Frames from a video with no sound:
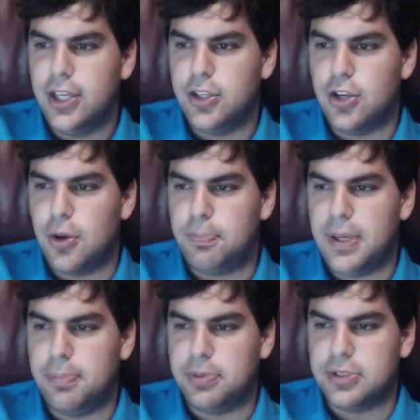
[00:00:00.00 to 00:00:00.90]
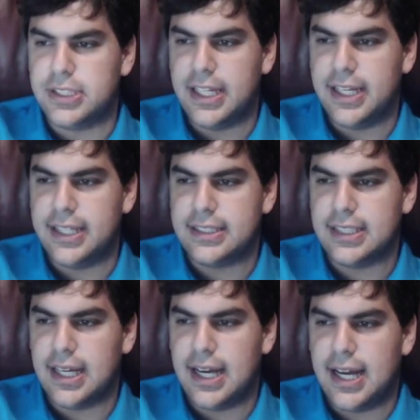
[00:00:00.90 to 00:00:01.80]
you know, people didn't
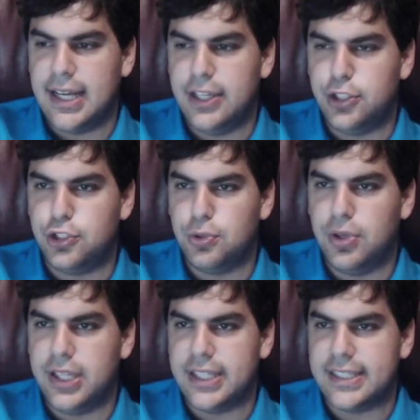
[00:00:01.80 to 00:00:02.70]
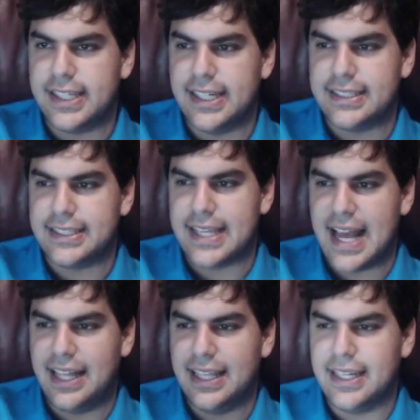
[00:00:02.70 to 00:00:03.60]
enjoy this kid's
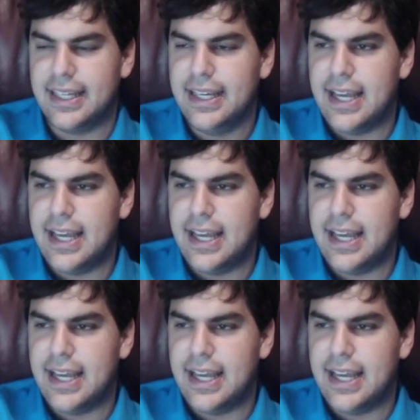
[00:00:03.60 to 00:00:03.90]
talent.